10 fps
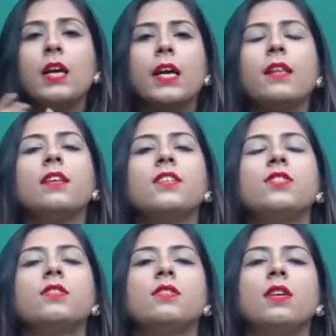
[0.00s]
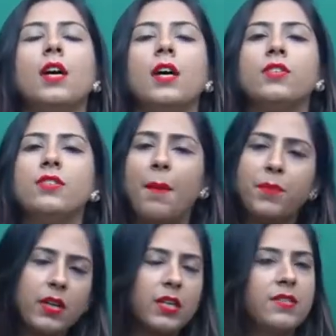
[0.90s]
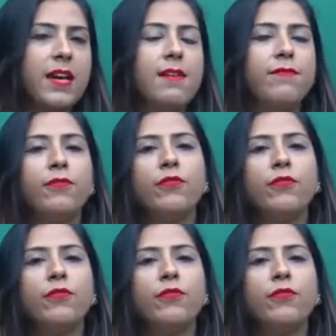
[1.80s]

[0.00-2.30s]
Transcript: In this chapter itself,